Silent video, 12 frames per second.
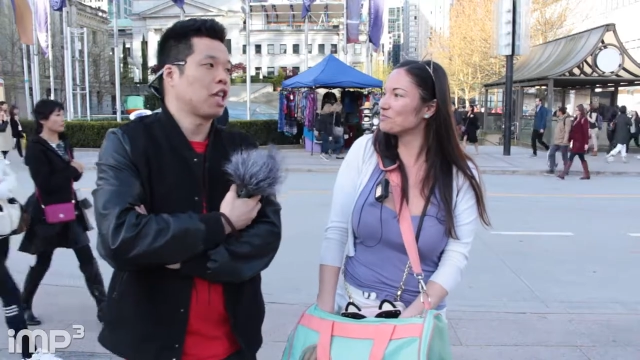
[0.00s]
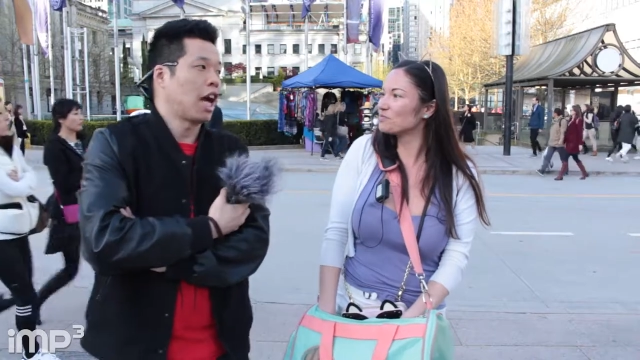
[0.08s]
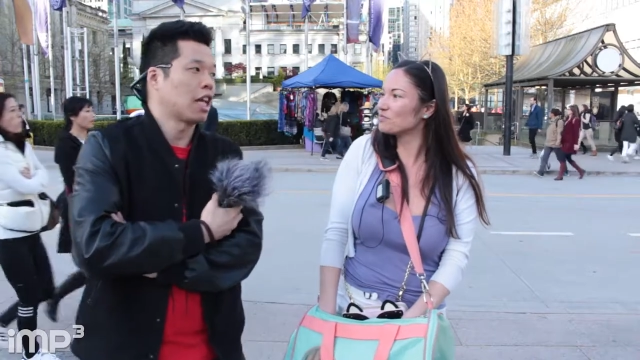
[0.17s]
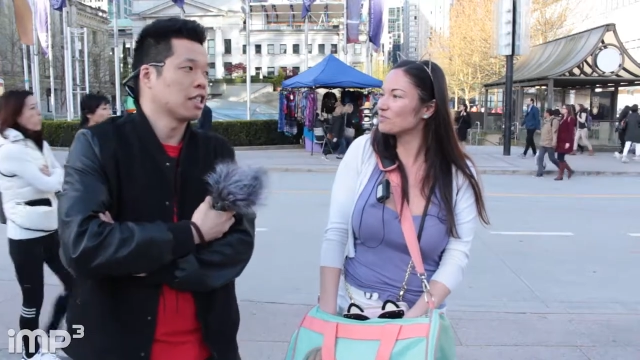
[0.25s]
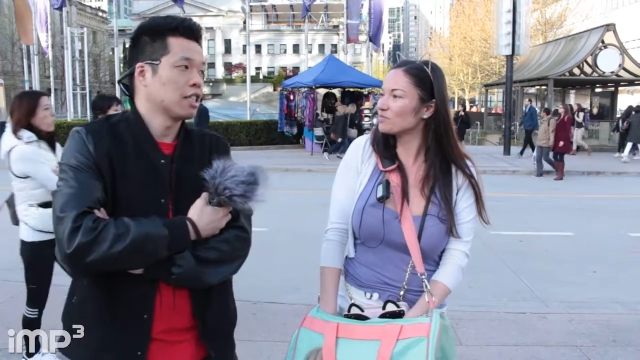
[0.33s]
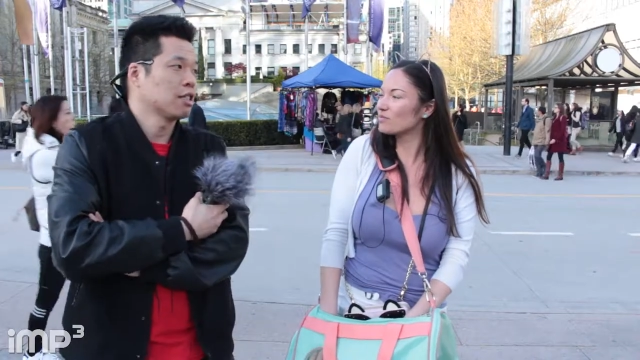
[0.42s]
Speaker 1: to
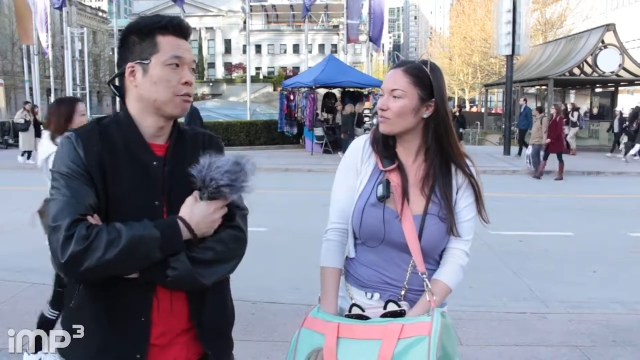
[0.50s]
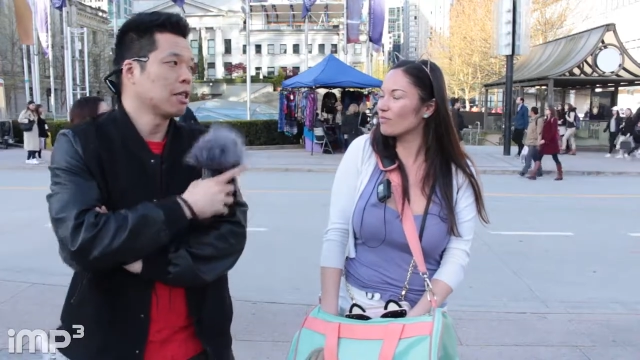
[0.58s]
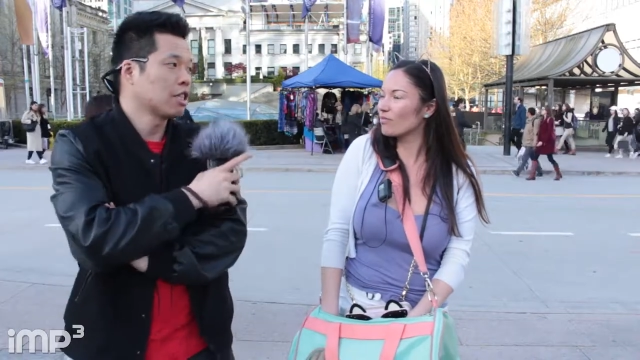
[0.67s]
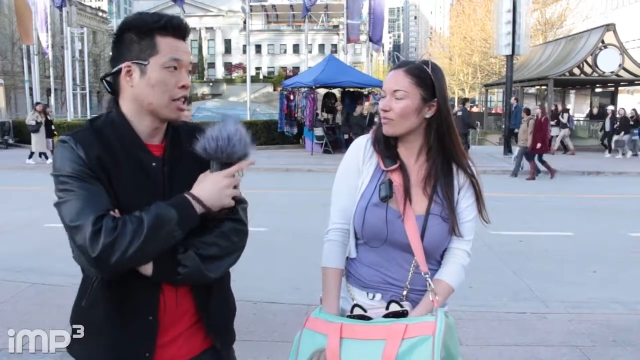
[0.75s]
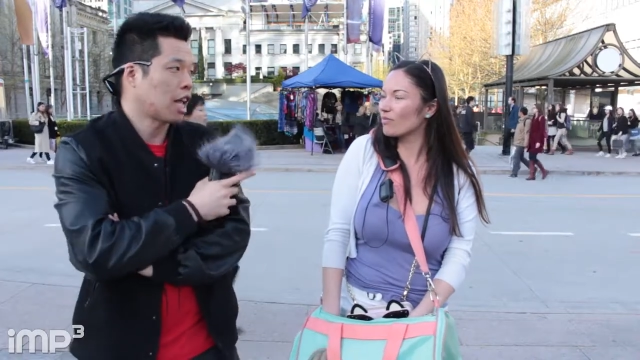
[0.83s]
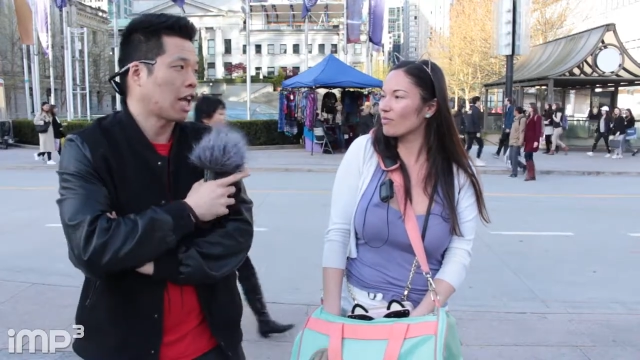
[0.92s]
cats.
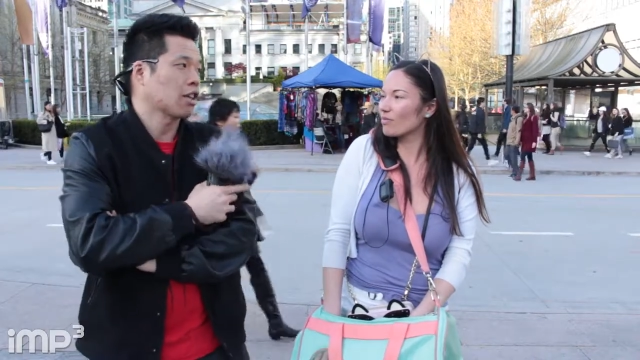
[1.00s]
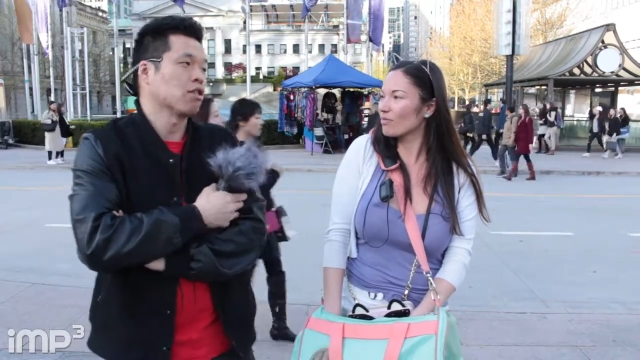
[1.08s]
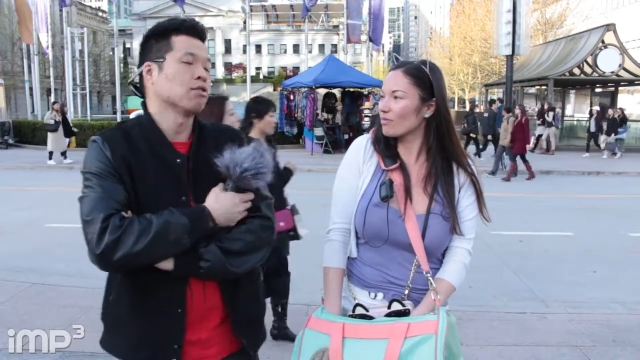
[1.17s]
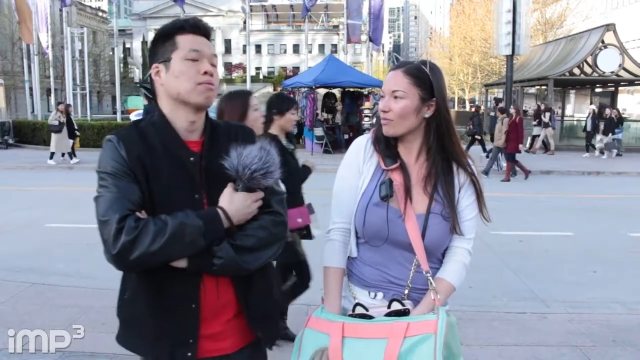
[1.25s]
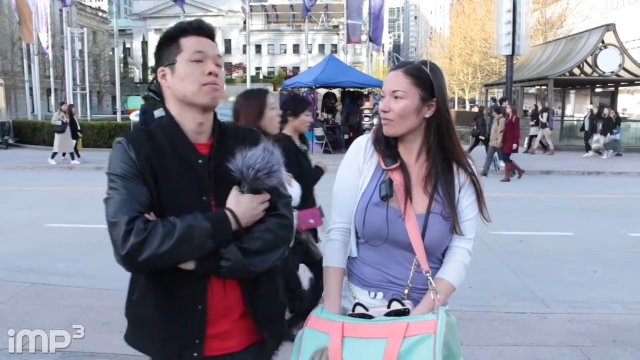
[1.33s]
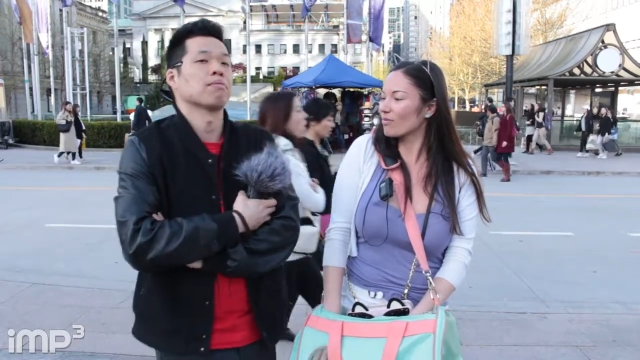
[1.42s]
Depends on the cat,
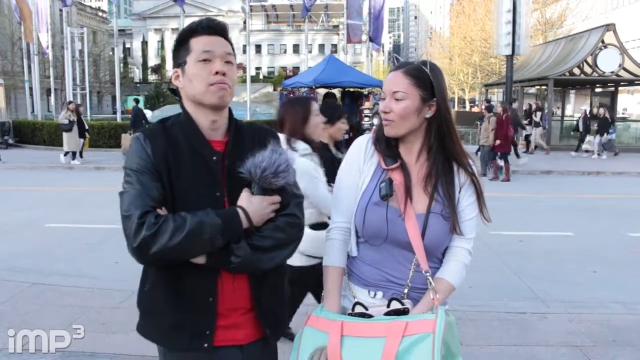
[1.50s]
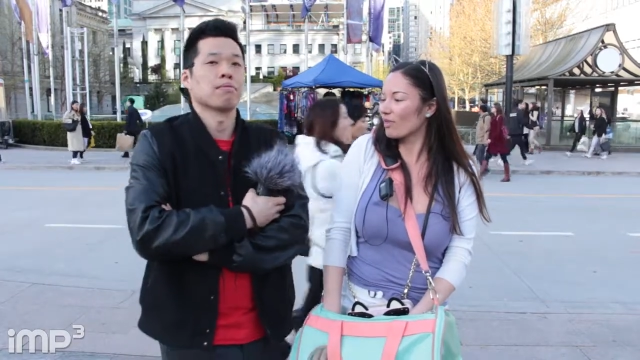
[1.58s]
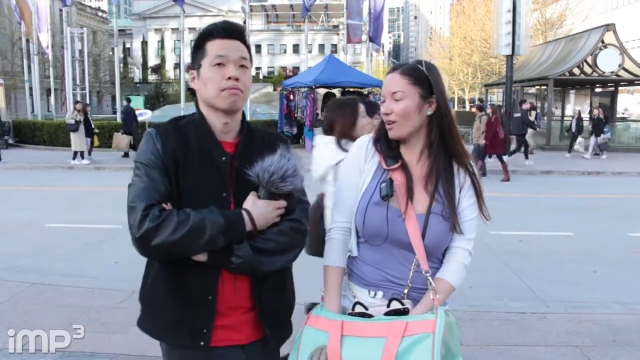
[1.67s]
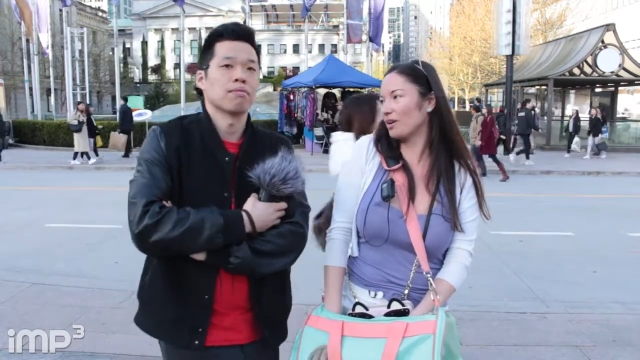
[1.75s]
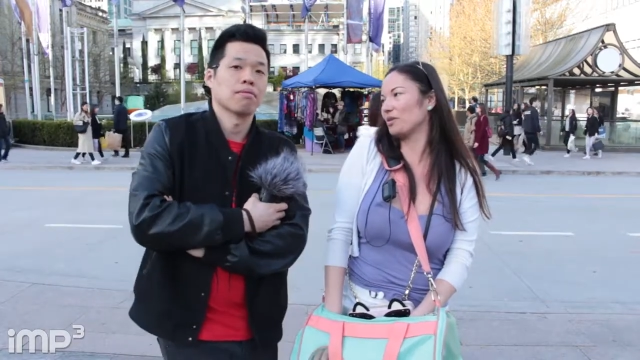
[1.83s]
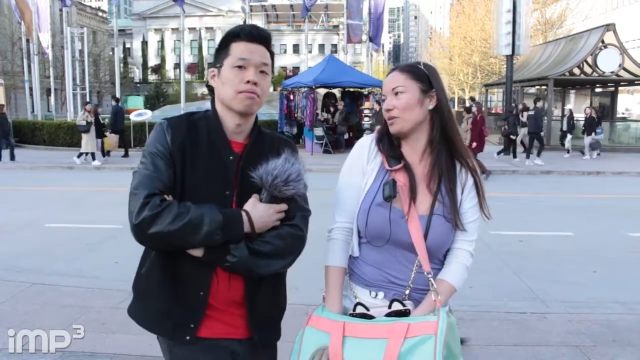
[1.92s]
though.
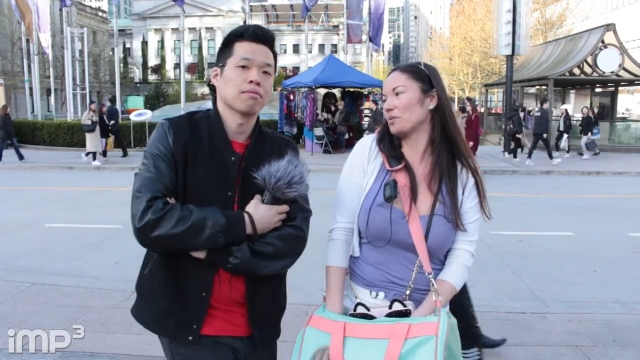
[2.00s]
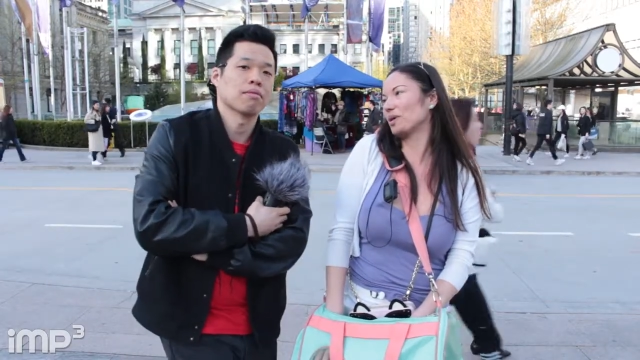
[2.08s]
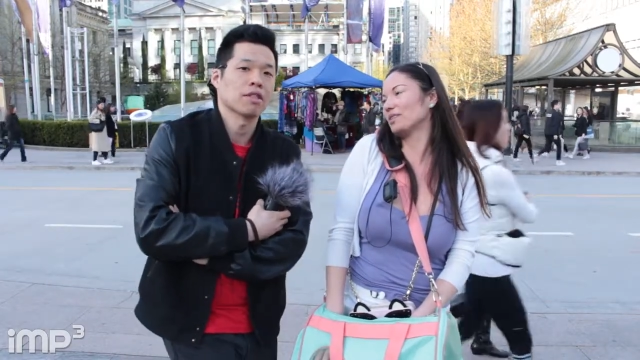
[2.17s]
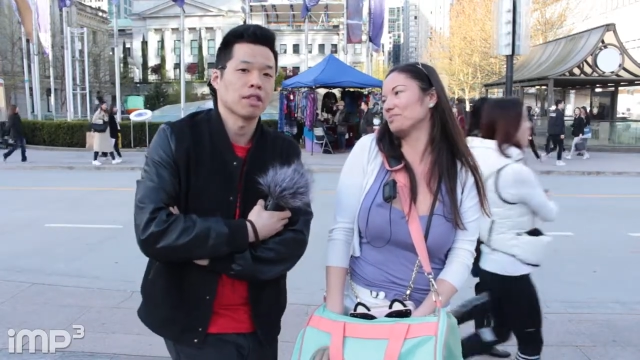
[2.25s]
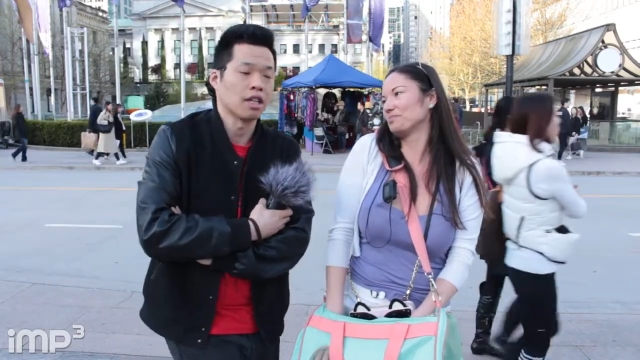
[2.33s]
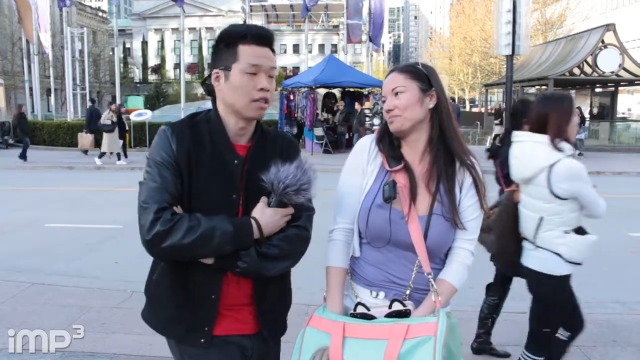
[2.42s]
Speaker 2: Oh
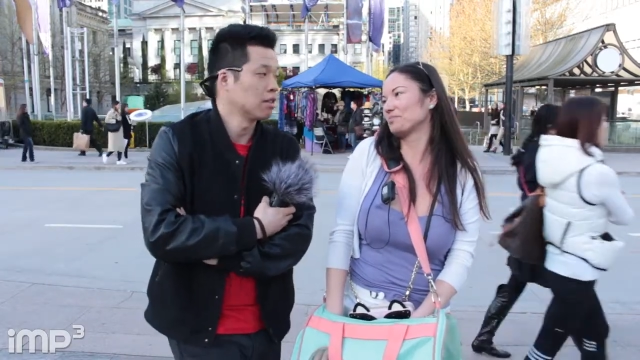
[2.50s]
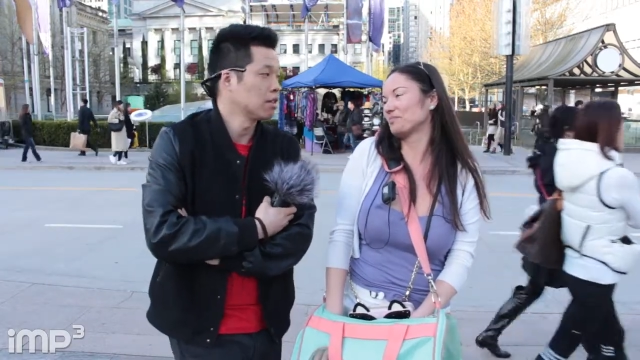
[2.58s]
well. Yeah.